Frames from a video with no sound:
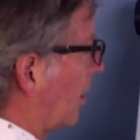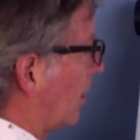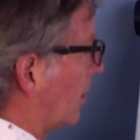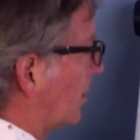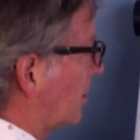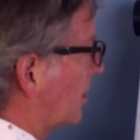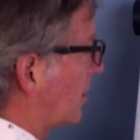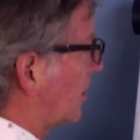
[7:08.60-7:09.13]

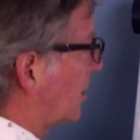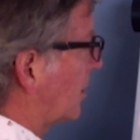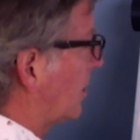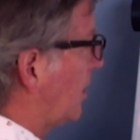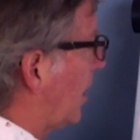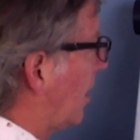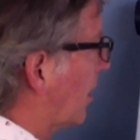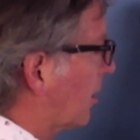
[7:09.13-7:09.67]
a
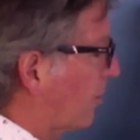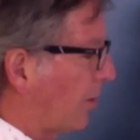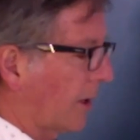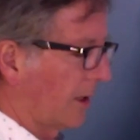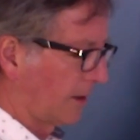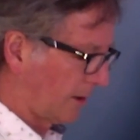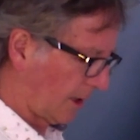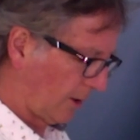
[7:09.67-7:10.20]
stick
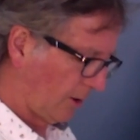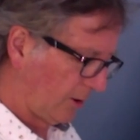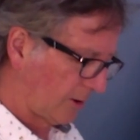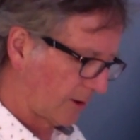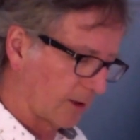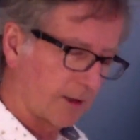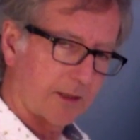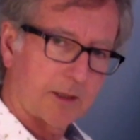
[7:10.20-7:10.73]
because I
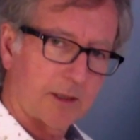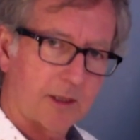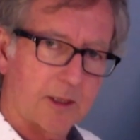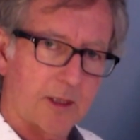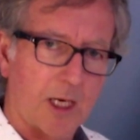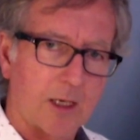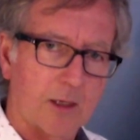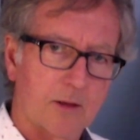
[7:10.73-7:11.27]
use the
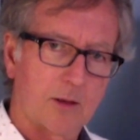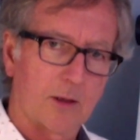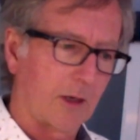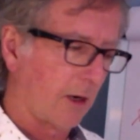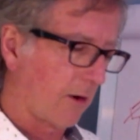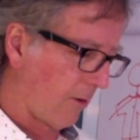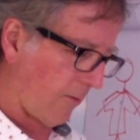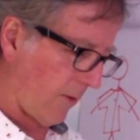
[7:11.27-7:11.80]
stick to
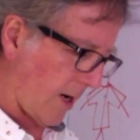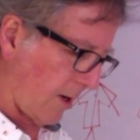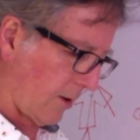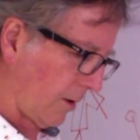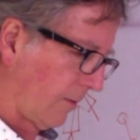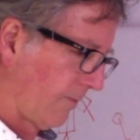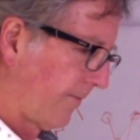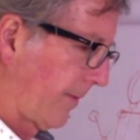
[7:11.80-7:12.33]
go around
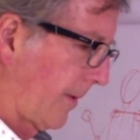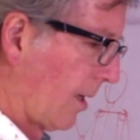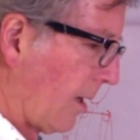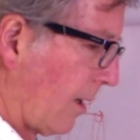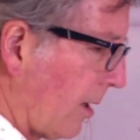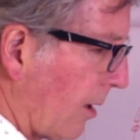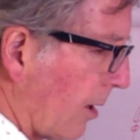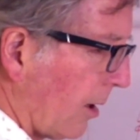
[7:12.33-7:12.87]
and
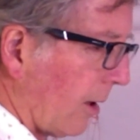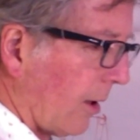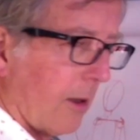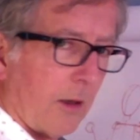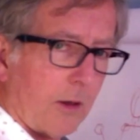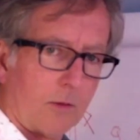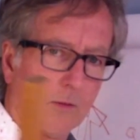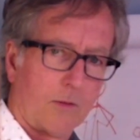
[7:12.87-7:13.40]

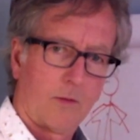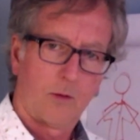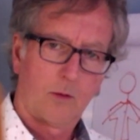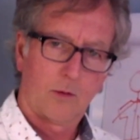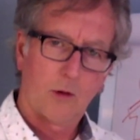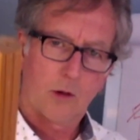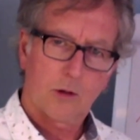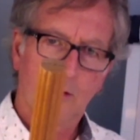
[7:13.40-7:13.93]

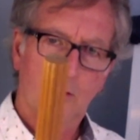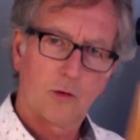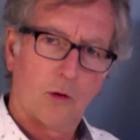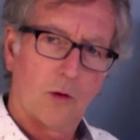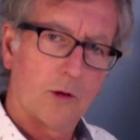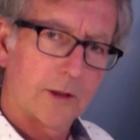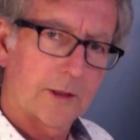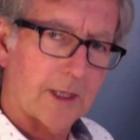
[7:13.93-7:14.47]
knock on
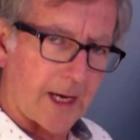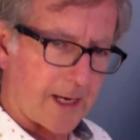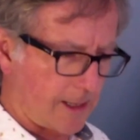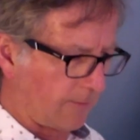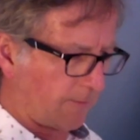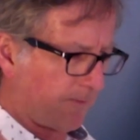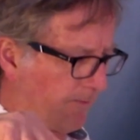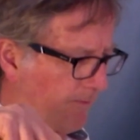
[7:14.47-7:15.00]
doors
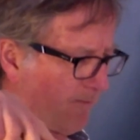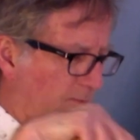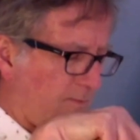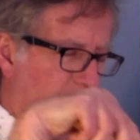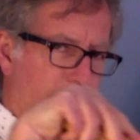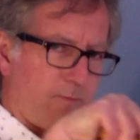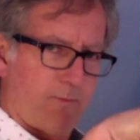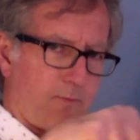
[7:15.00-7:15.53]
and
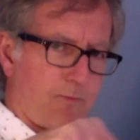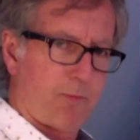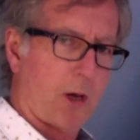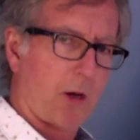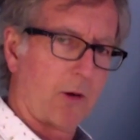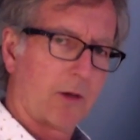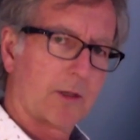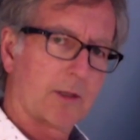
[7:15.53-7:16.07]

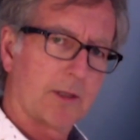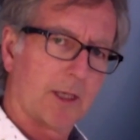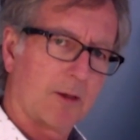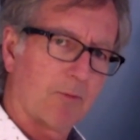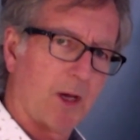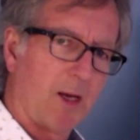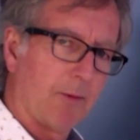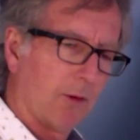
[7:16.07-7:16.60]
poke
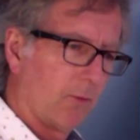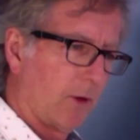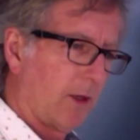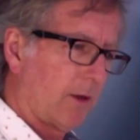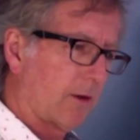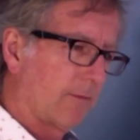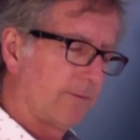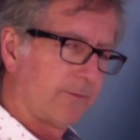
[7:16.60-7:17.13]
sick people
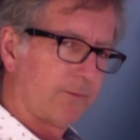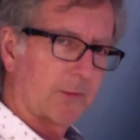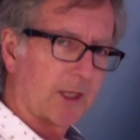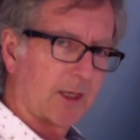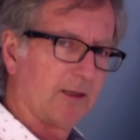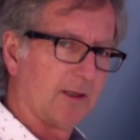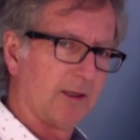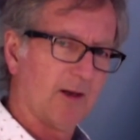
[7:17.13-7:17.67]
with,
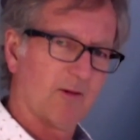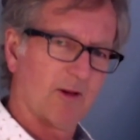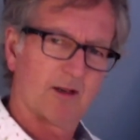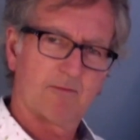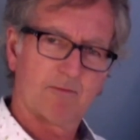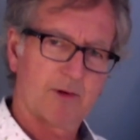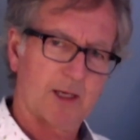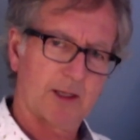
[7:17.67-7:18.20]
because you don't want
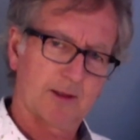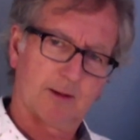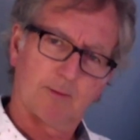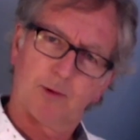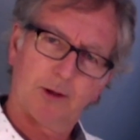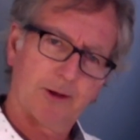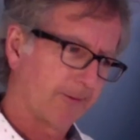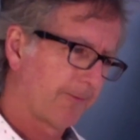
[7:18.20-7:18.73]
to touch them,
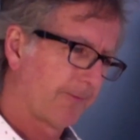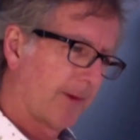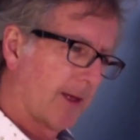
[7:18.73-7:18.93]
do you?